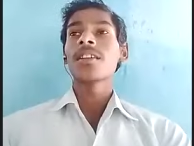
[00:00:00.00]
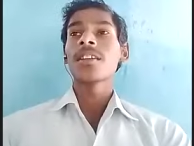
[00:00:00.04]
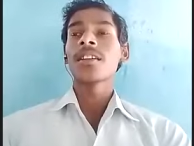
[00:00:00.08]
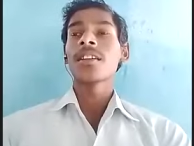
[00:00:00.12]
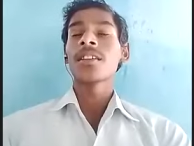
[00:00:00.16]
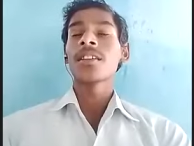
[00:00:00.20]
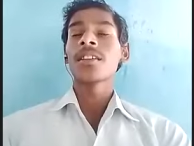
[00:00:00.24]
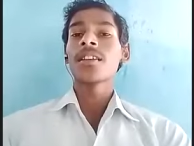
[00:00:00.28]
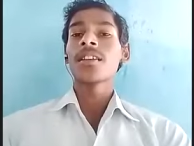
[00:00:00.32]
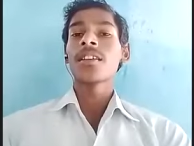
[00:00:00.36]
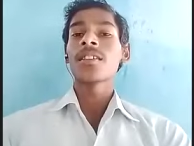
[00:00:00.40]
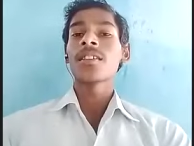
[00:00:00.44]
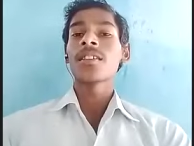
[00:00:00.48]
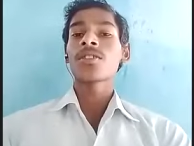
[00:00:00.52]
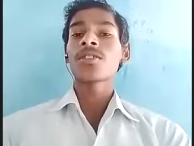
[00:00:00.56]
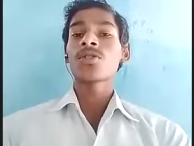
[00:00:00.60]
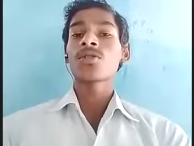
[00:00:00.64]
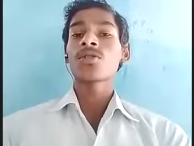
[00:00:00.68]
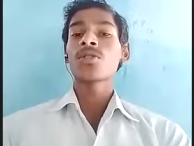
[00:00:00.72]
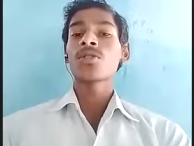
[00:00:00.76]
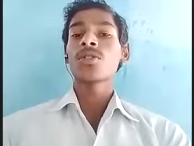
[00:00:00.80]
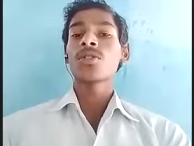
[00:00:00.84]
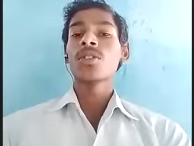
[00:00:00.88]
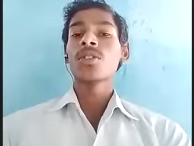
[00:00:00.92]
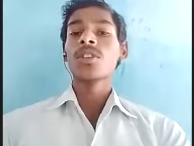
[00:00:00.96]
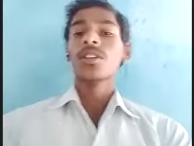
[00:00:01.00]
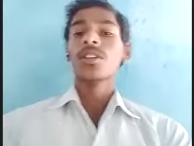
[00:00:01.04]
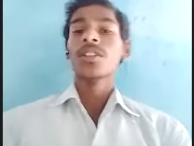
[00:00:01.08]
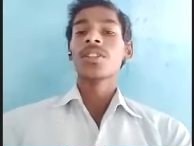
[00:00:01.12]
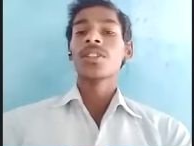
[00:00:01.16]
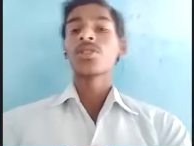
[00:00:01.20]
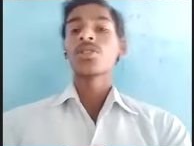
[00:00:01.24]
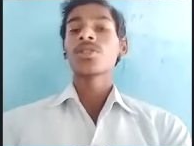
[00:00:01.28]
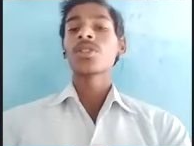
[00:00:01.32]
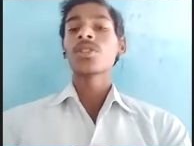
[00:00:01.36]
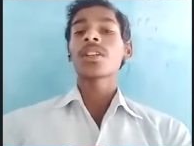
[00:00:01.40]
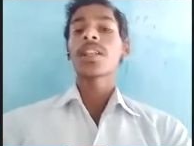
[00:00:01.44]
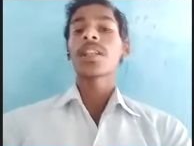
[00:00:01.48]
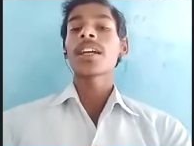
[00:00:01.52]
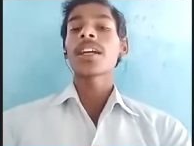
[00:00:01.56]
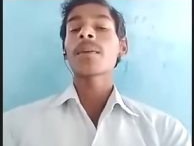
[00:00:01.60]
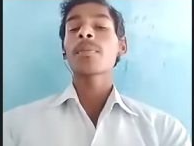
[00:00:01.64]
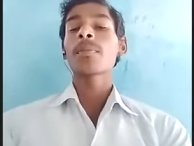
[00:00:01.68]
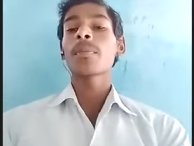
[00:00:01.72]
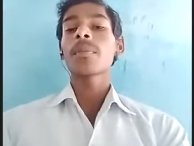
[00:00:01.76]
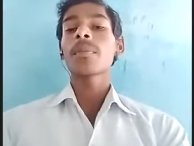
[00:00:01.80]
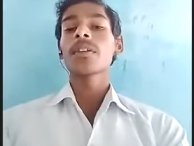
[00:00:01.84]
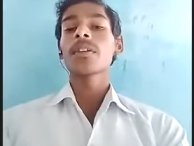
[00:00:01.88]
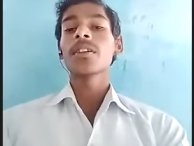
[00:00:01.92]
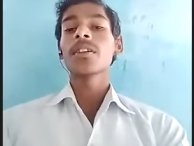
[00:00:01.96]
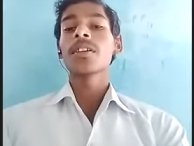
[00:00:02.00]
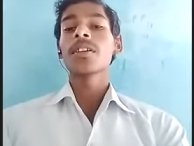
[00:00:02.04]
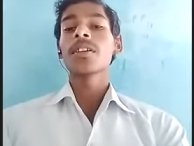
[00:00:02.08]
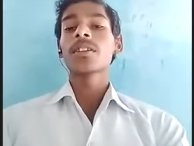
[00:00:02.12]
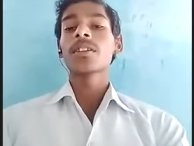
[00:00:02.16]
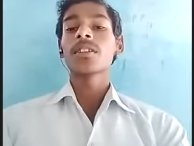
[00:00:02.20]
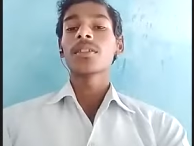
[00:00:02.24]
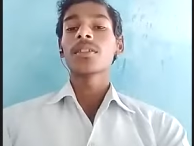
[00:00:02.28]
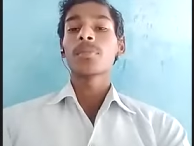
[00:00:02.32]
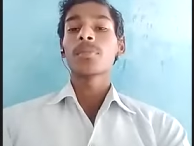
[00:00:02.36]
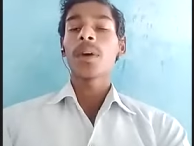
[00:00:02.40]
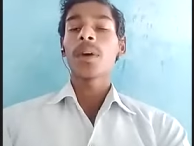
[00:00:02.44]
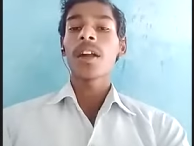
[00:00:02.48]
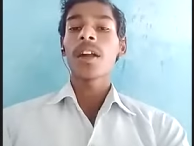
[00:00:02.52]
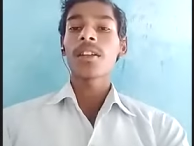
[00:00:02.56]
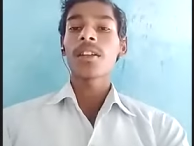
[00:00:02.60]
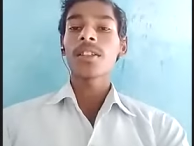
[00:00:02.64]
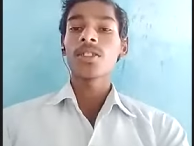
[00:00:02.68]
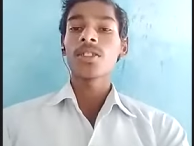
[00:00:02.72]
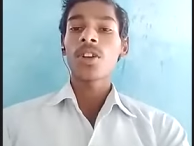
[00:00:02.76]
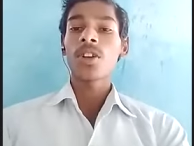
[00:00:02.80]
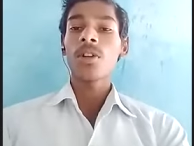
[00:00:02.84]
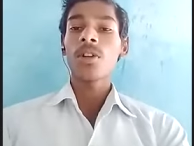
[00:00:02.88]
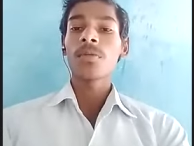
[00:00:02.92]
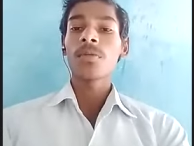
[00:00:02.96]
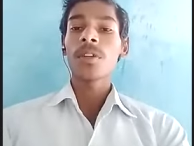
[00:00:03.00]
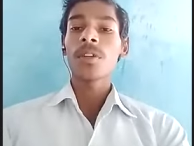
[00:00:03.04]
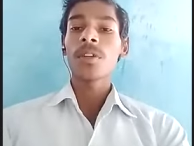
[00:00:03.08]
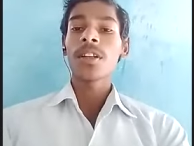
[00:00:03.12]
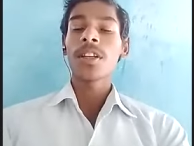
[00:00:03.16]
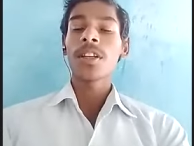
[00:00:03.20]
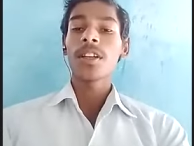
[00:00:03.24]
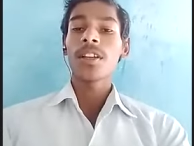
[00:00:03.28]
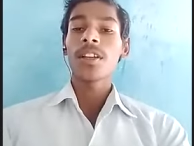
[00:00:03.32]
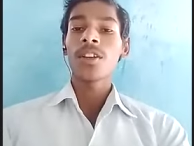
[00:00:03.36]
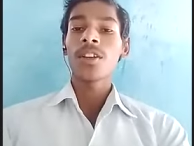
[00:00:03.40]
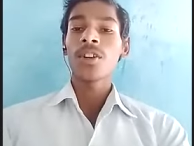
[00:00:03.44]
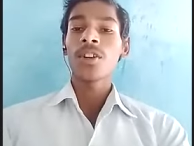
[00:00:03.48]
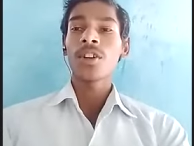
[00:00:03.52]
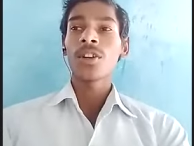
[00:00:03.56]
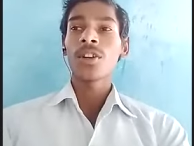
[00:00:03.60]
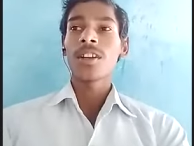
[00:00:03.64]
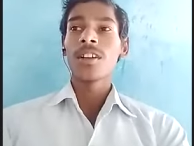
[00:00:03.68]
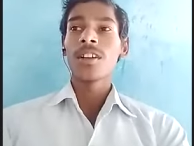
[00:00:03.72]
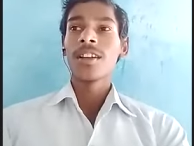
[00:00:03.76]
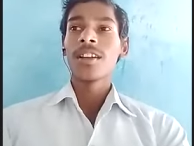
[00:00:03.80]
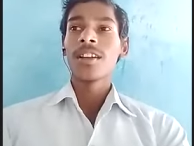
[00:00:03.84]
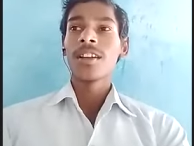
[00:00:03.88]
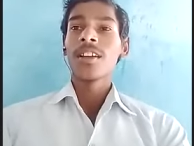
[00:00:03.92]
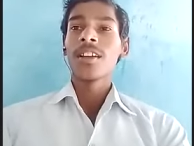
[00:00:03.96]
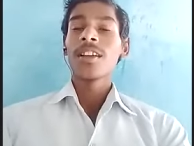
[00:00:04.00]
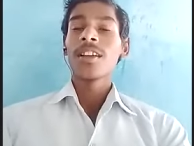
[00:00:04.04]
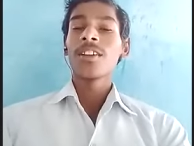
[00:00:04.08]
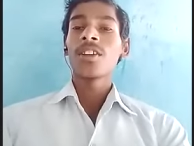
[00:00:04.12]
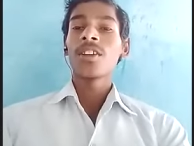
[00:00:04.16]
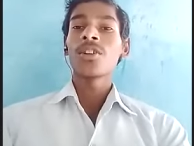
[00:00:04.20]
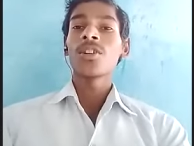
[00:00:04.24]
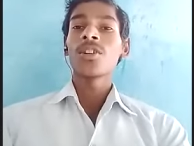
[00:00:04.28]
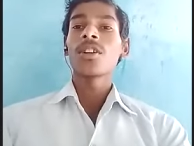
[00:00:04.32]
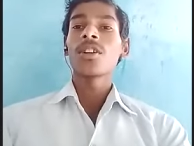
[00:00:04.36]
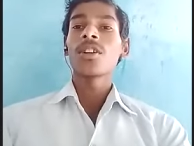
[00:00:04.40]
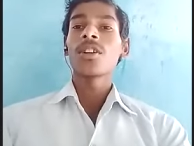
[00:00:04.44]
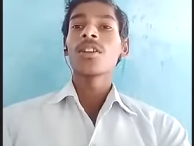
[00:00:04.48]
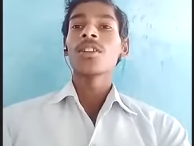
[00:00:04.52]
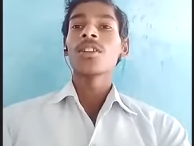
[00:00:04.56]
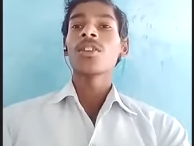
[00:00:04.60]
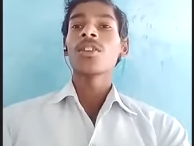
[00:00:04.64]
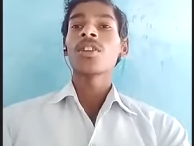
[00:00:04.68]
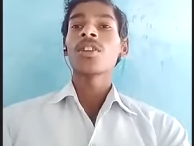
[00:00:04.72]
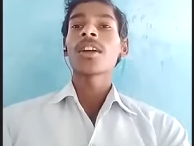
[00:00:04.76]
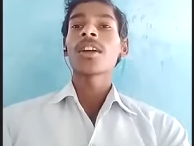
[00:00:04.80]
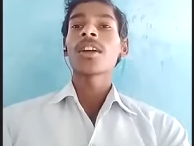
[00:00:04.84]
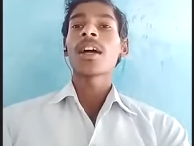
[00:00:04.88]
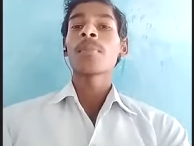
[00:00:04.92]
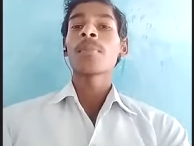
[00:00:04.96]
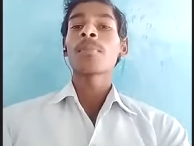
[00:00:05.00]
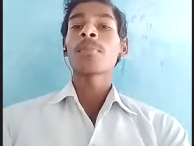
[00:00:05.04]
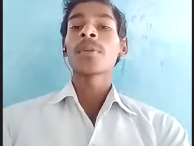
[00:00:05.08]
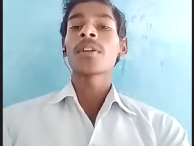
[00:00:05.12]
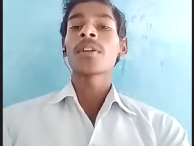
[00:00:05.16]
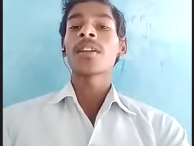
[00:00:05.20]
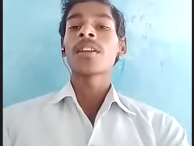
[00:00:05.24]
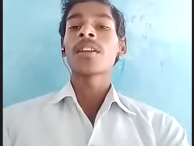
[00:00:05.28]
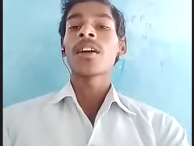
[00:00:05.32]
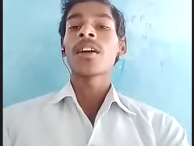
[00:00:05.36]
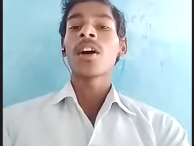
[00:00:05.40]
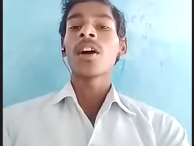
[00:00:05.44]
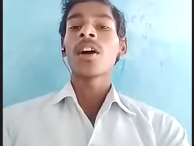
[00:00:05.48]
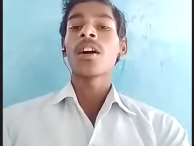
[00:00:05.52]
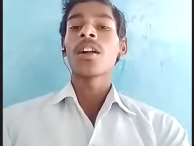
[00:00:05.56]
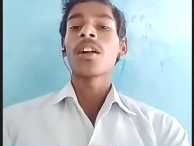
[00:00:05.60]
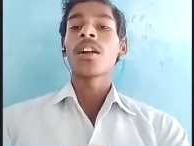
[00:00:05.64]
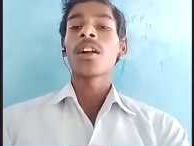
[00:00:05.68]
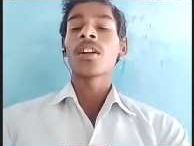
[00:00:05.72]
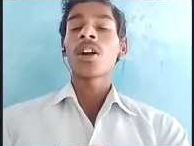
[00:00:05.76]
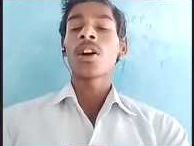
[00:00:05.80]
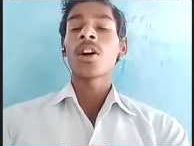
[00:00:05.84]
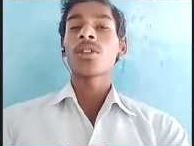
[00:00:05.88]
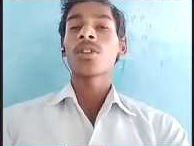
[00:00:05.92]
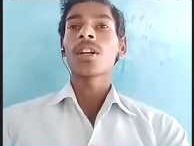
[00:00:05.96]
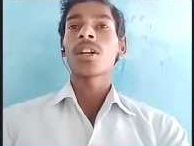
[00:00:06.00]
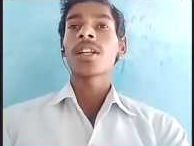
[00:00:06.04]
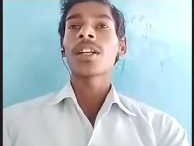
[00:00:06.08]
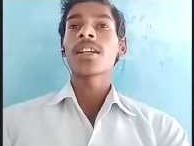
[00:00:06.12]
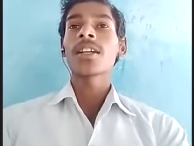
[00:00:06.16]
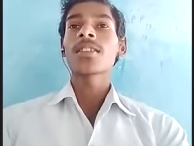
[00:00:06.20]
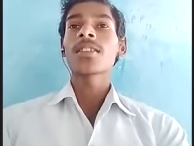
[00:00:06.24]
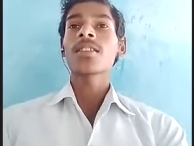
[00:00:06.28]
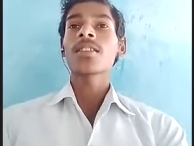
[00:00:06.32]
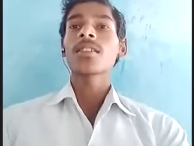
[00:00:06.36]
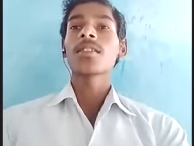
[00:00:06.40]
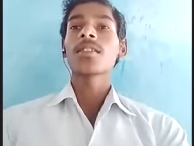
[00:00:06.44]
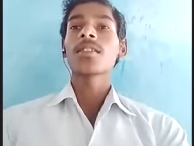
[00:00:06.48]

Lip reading: is to take part job in your company nowadays.